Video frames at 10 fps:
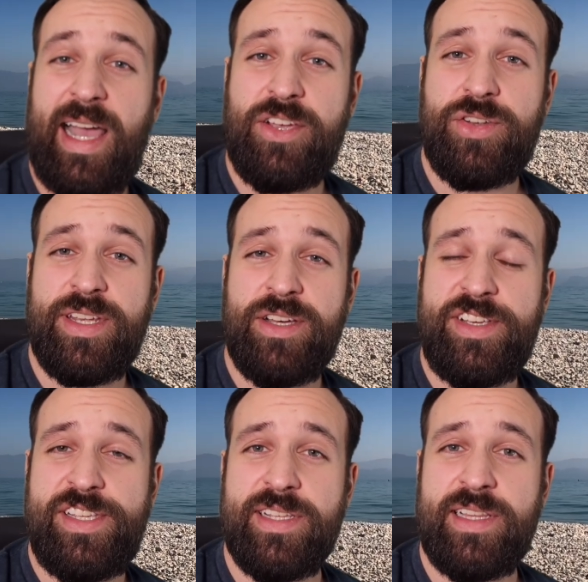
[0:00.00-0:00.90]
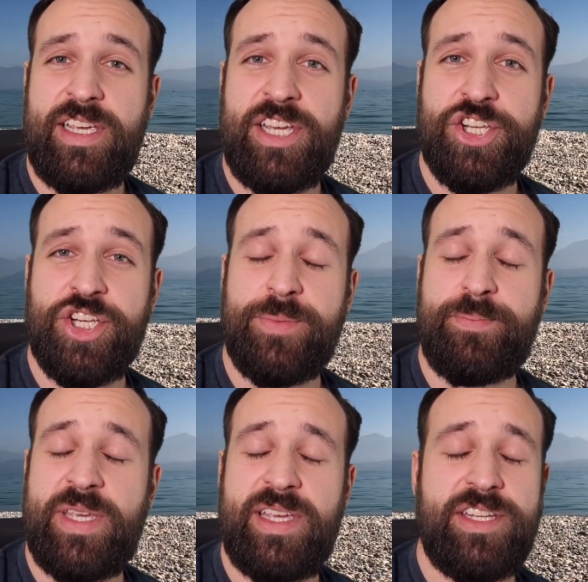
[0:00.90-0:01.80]
I could now easily
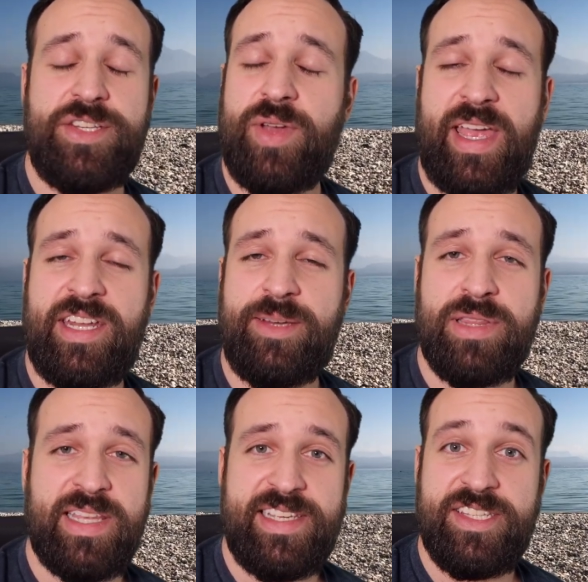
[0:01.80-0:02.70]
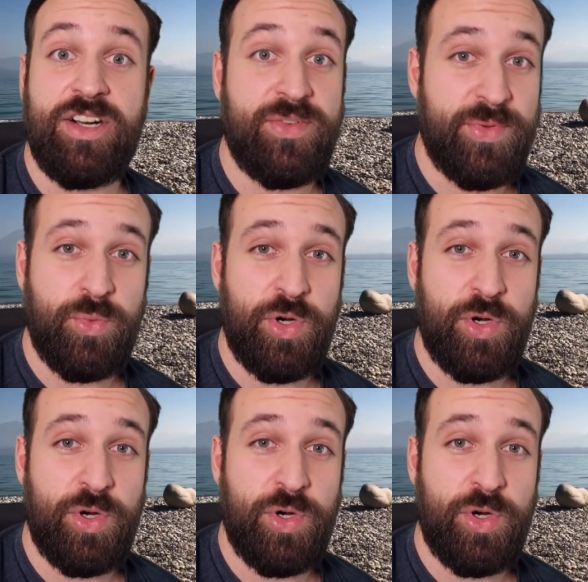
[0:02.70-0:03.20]
shop me into any place of the